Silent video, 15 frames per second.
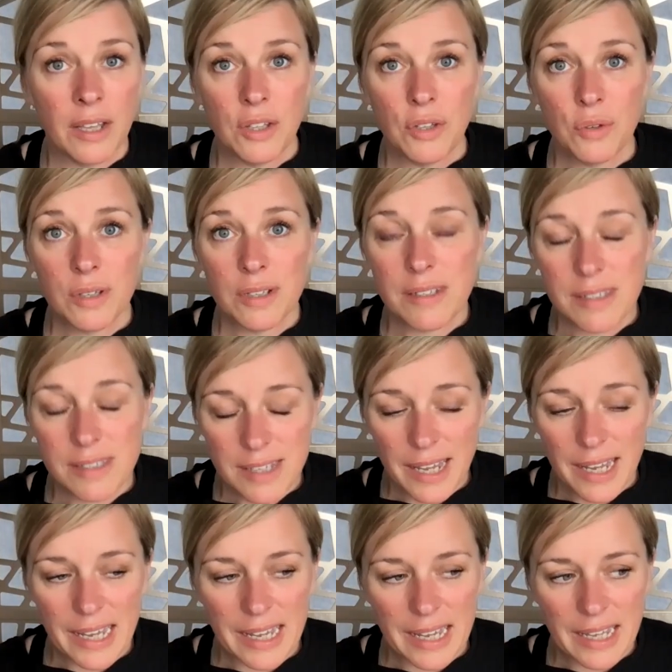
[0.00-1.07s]
You could
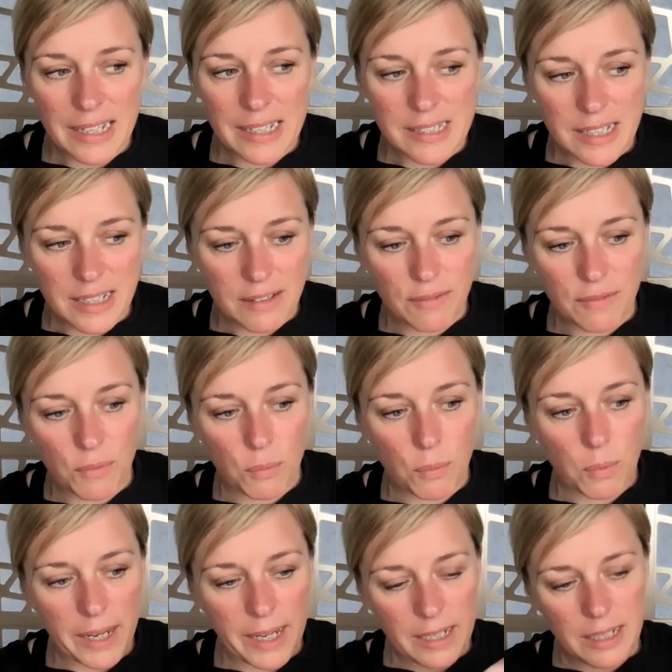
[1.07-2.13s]
say, instead of
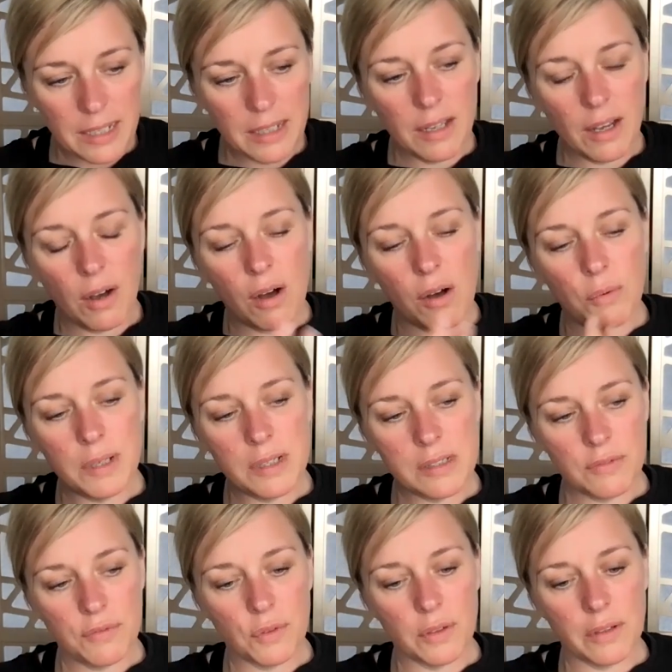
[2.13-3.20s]
waiting
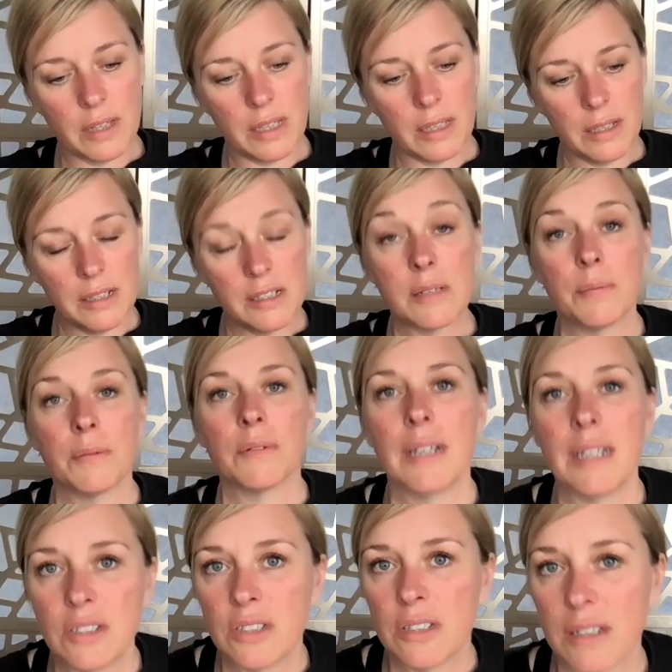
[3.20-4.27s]
always for the
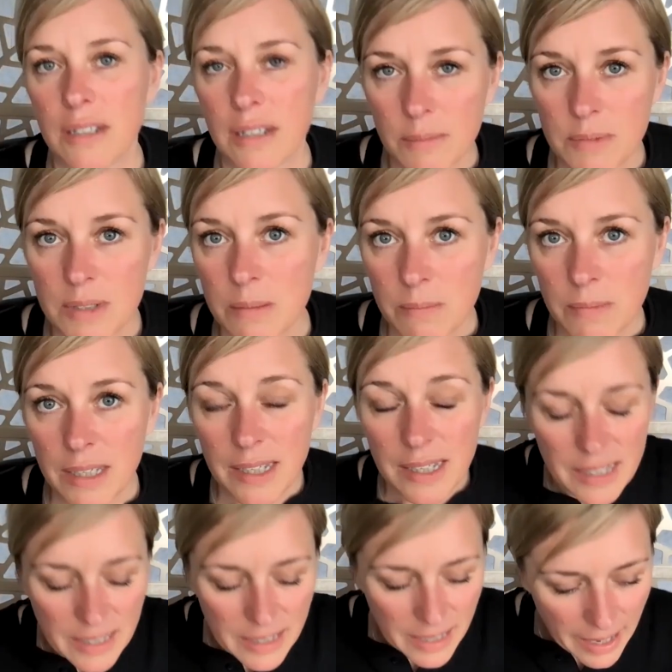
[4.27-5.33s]
inspiration to come to
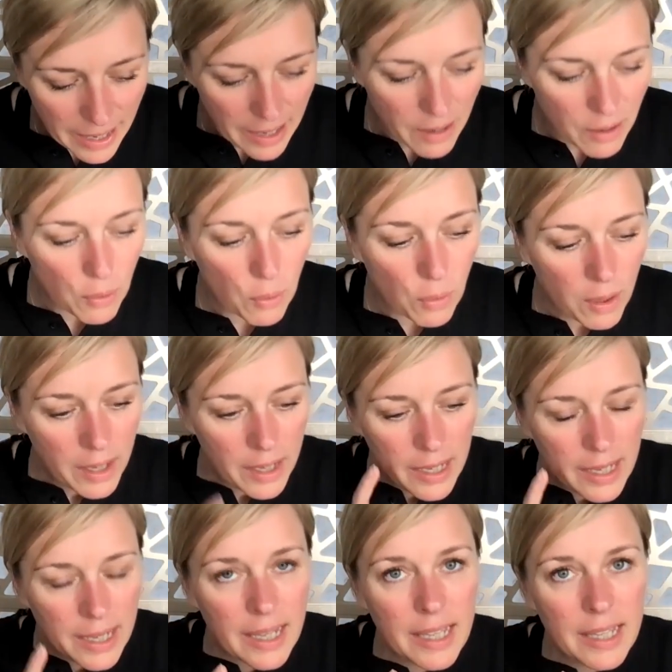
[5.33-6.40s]
me now,
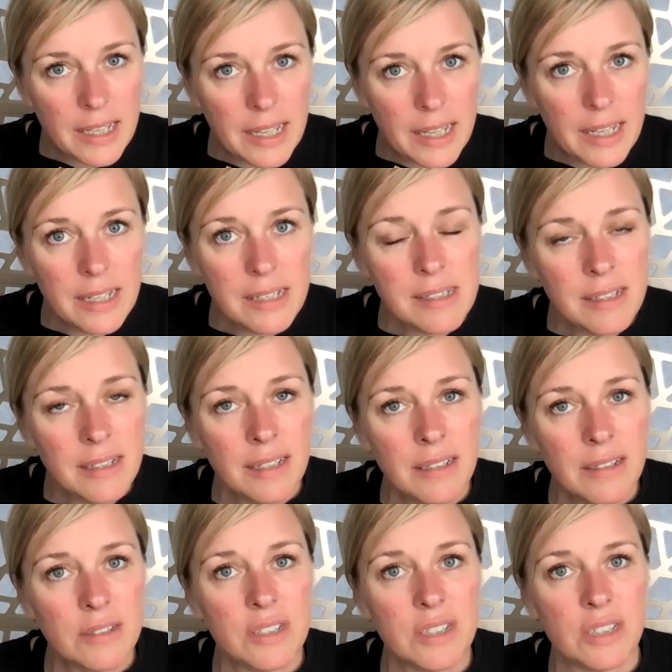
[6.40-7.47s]
and it is an
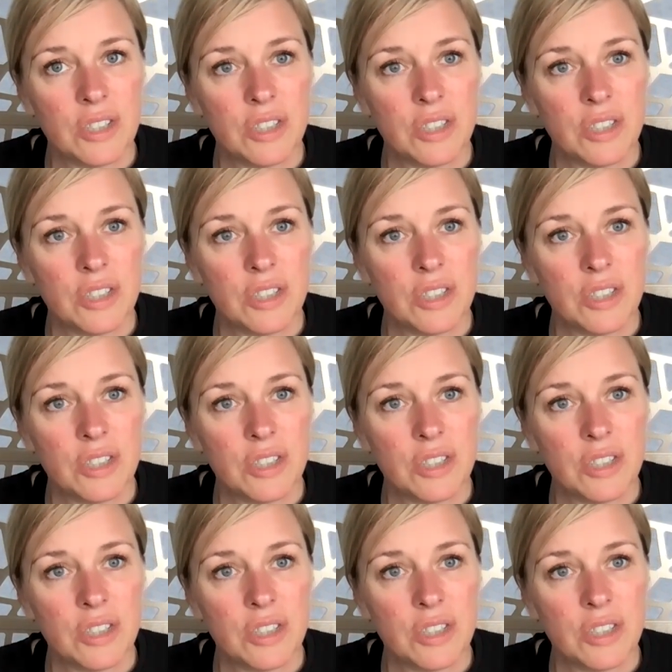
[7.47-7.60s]
energy